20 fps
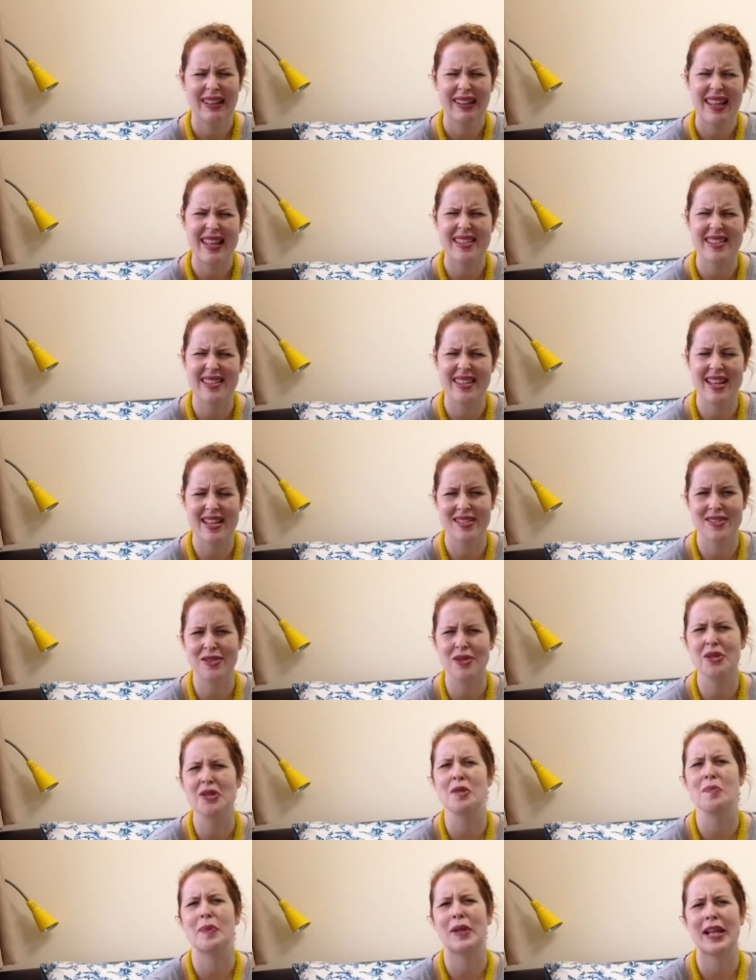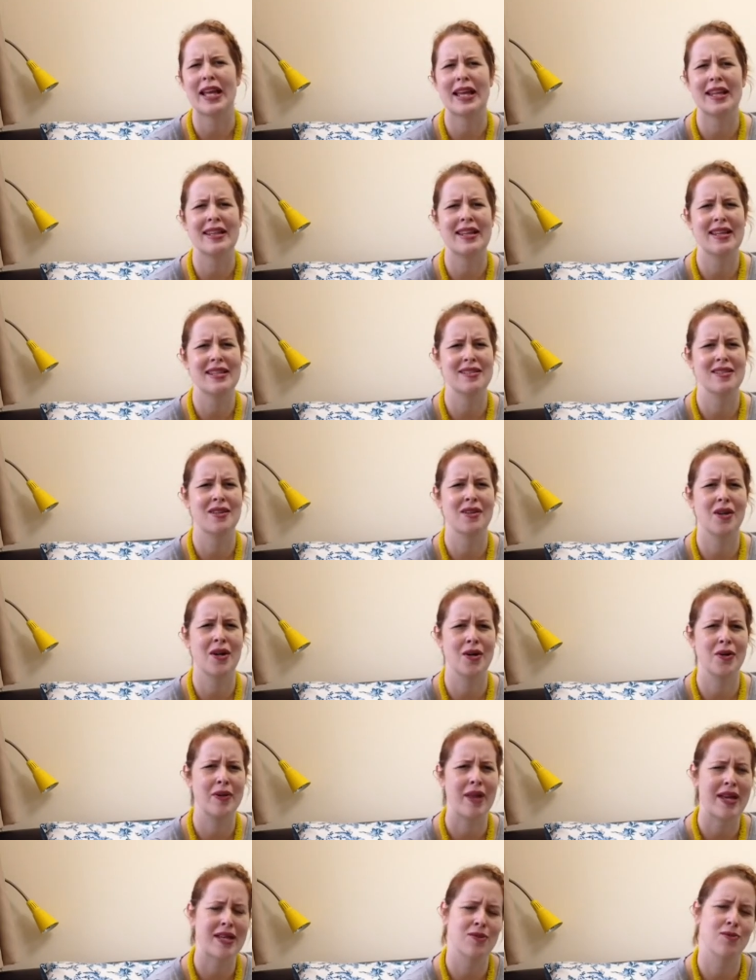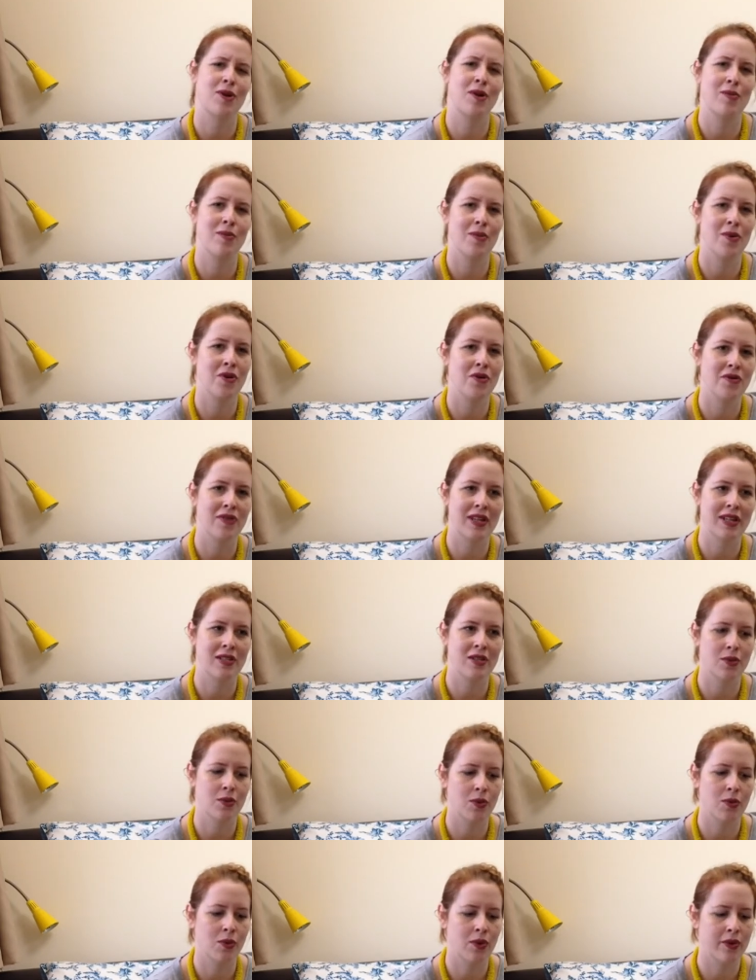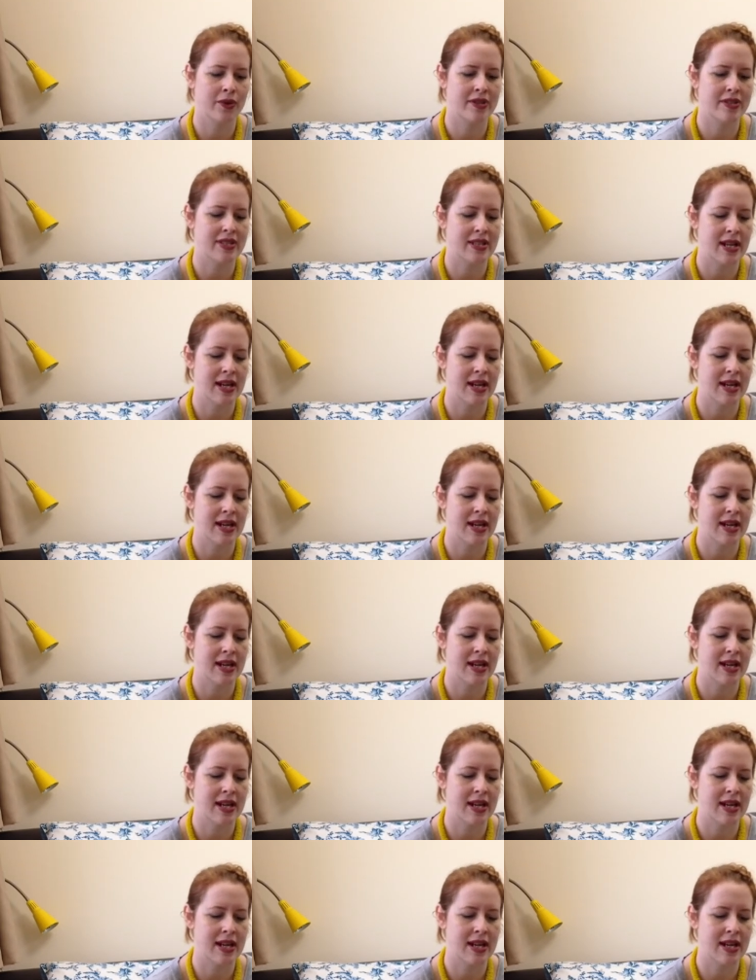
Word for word: that, that's sort of the plan, that's the goal, that's what I'm moving towards.